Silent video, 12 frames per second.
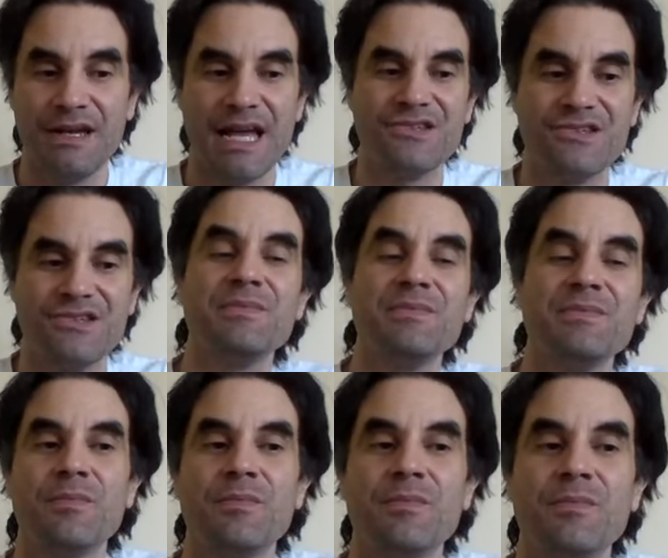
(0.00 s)
And James
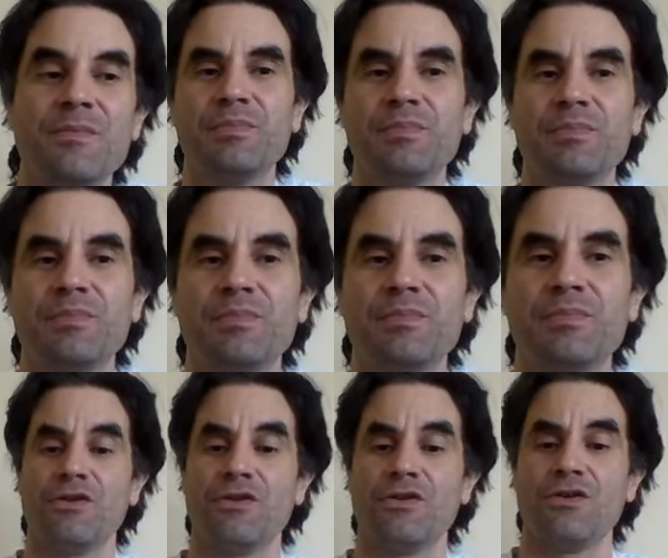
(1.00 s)
Fenimore Cooper
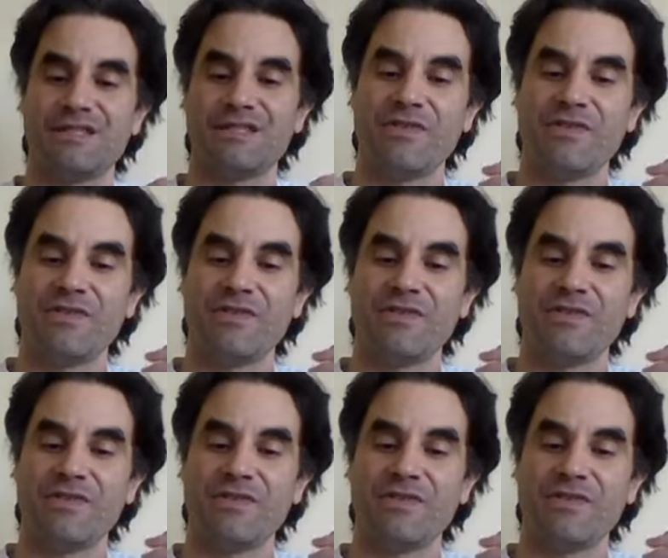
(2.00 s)
writes